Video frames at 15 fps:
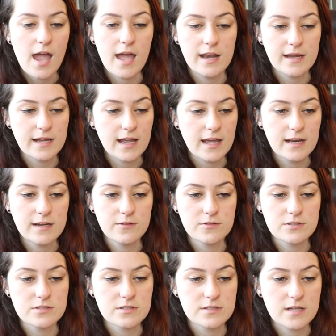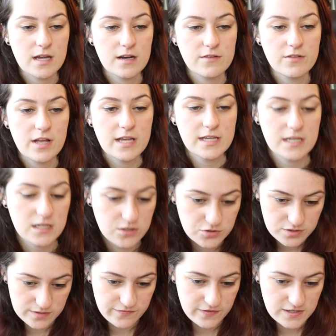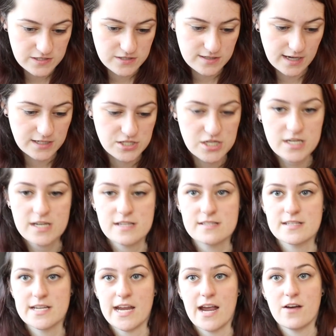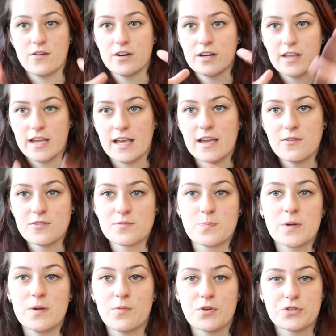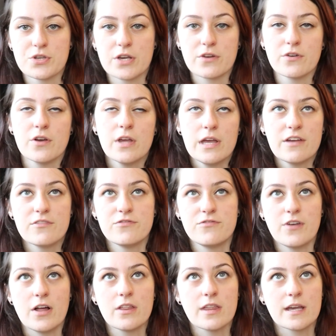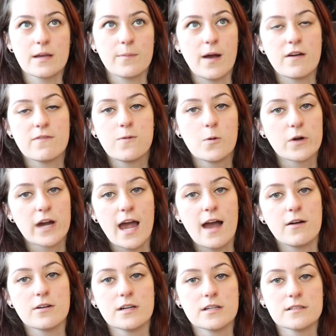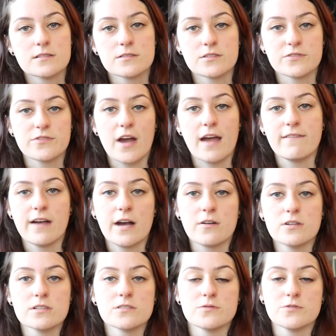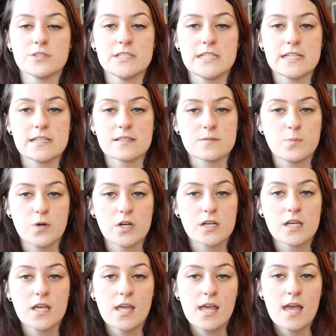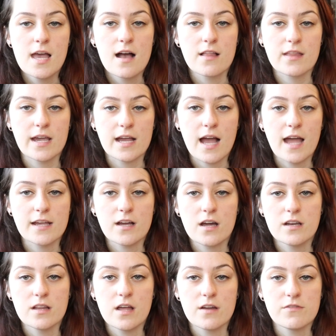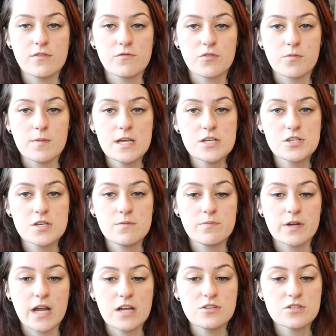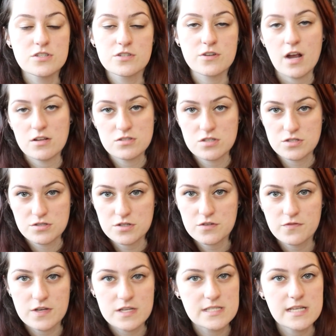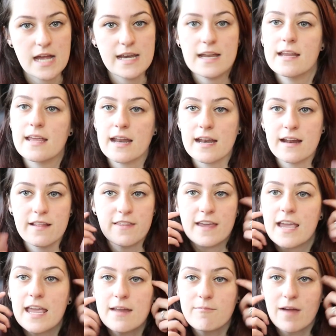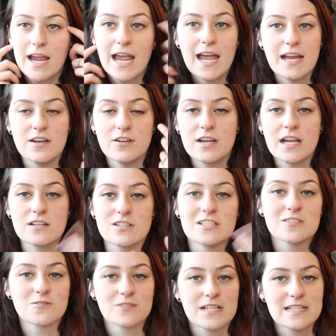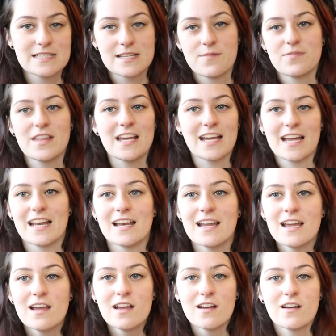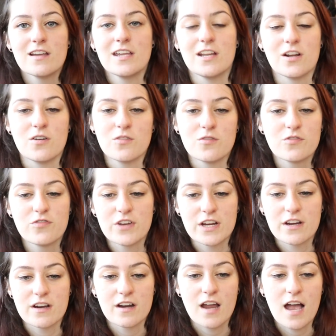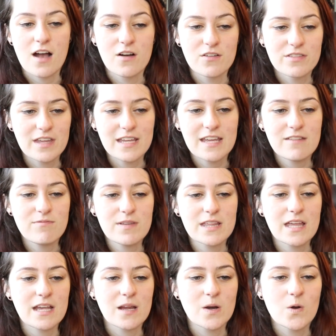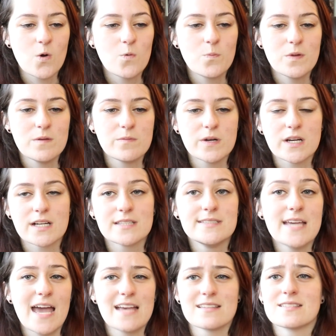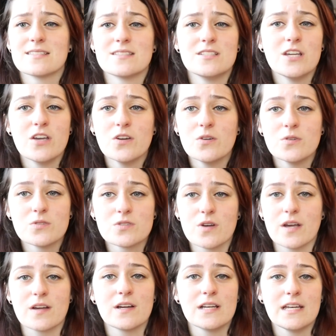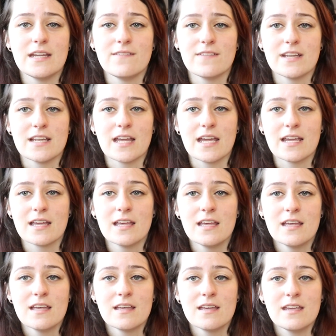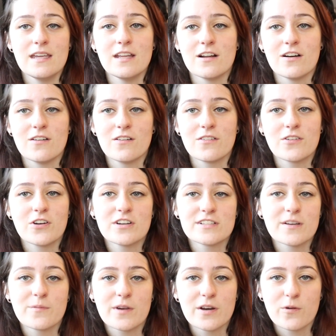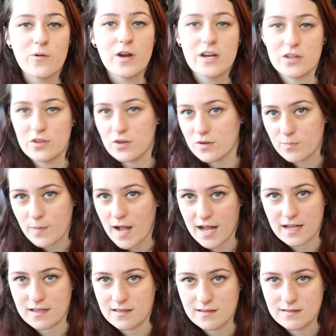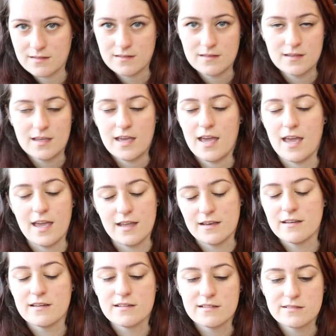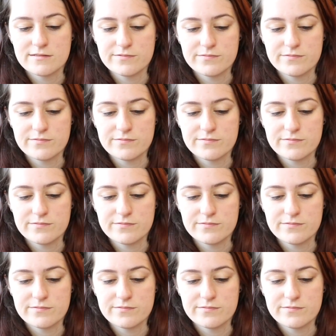And again, it was just kind of like, here's the fish section, it is an hour. Like, it was pretty much like, felt like about 4 hours or 5 hours of reading this book. Like, I got a lot of information, but I just scratched the surface. I didn't get anything in my head. You can't just read something and, you know, figure it out. They gave me like an open book test too, so I couldn't even like, you know, of course I'm gonna wanna look back and